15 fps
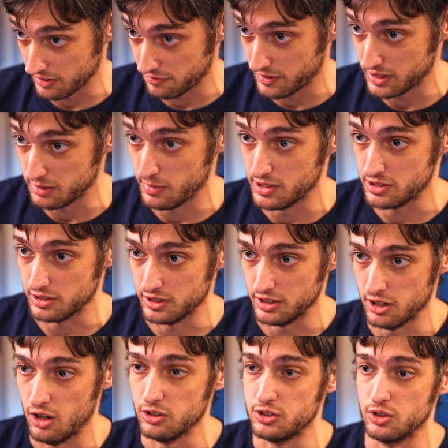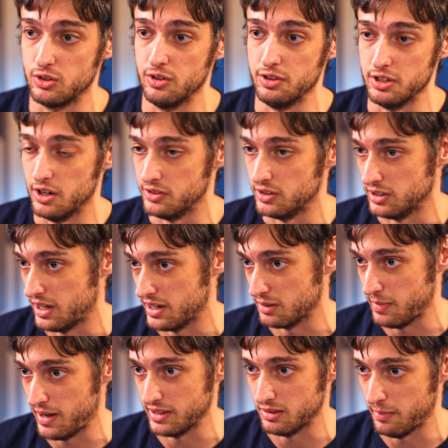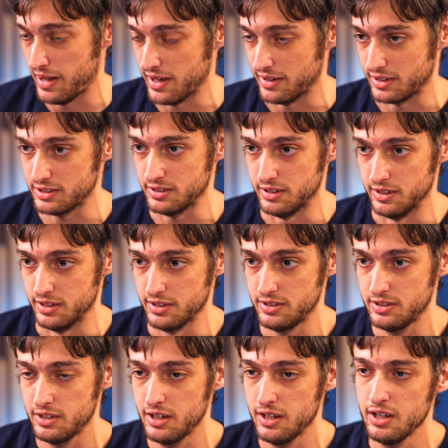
fundamentally alter the underlying mathematics in it.